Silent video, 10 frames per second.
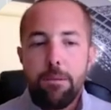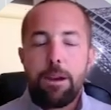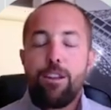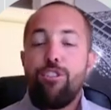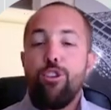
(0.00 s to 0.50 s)

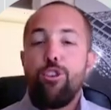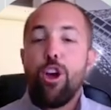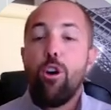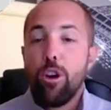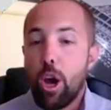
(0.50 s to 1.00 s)
But if you
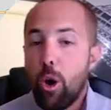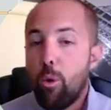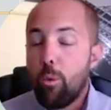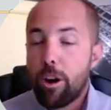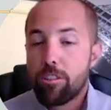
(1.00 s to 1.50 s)
don't know
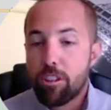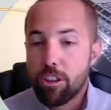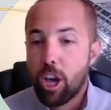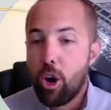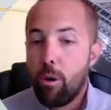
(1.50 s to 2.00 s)
where to
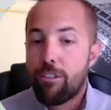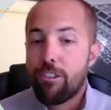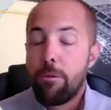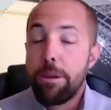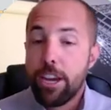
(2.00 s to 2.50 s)
go
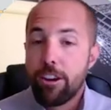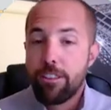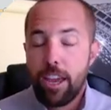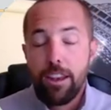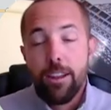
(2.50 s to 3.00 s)
from here,
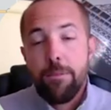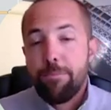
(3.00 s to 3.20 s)
then